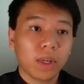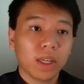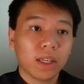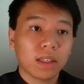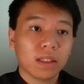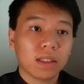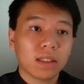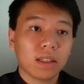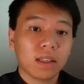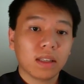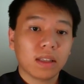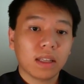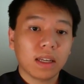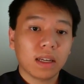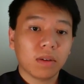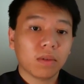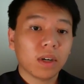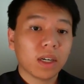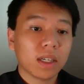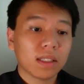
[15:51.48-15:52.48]
We can see
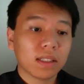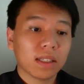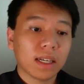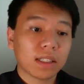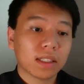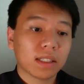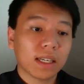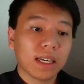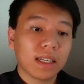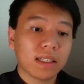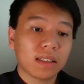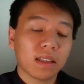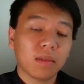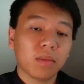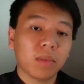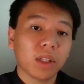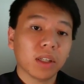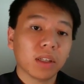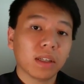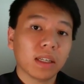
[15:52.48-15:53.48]
that Rust actually has the
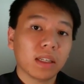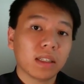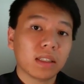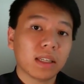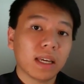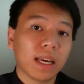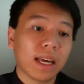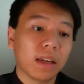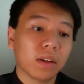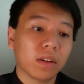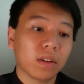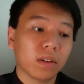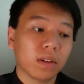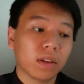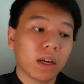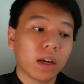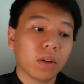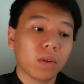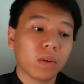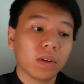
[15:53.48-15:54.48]
ability to handle
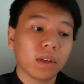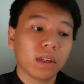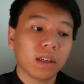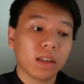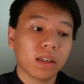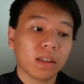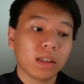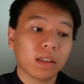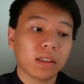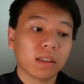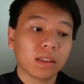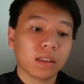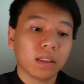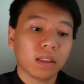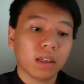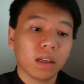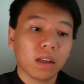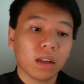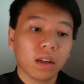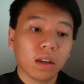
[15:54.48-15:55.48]
not only
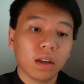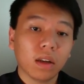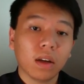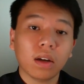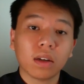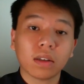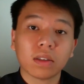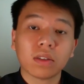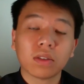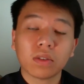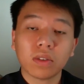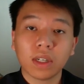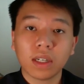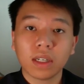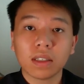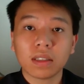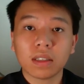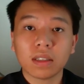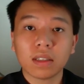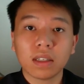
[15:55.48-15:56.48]
long
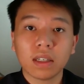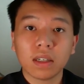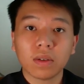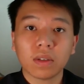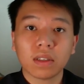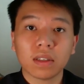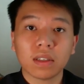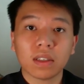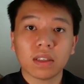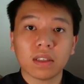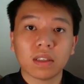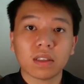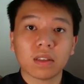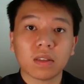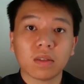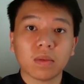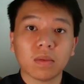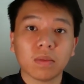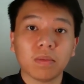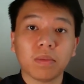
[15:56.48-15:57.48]
strings and
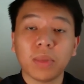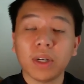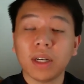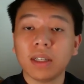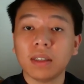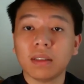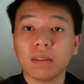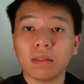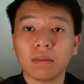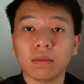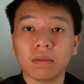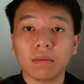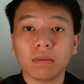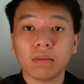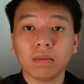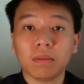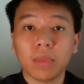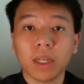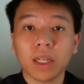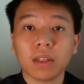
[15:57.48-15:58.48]
sequences, but
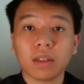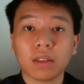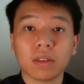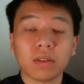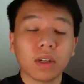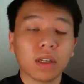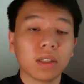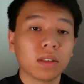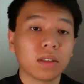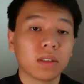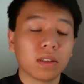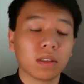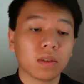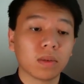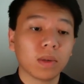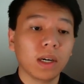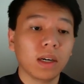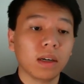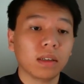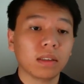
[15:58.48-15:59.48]
bigger structures as
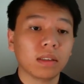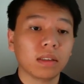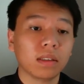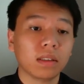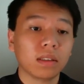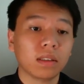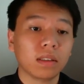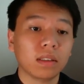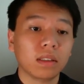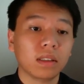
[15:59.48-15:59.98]
well.